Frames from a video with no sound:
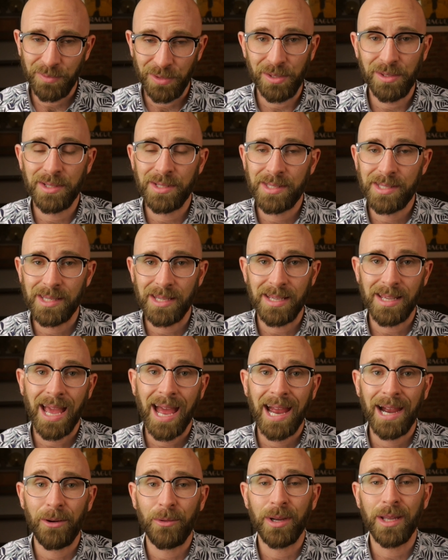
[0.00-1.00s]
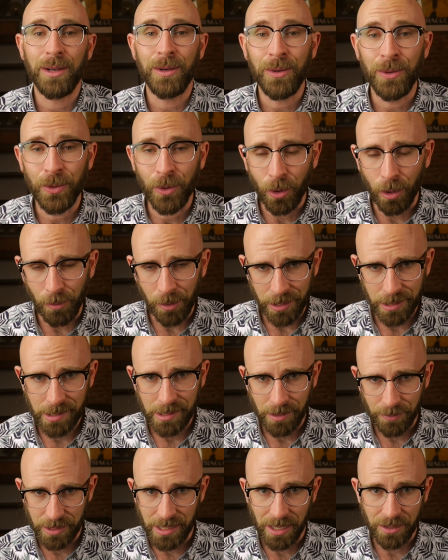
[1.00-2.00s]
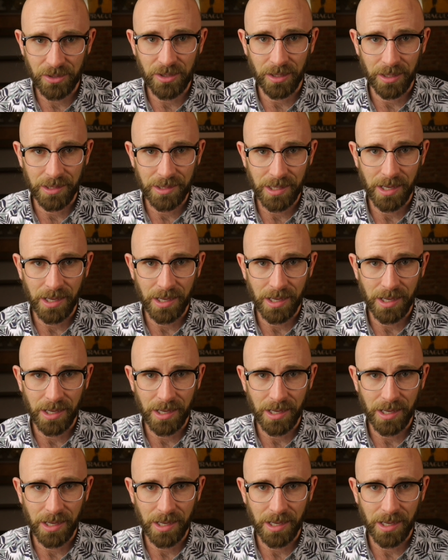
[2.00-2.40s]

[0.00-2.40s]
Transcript: you can see how enormous the potential is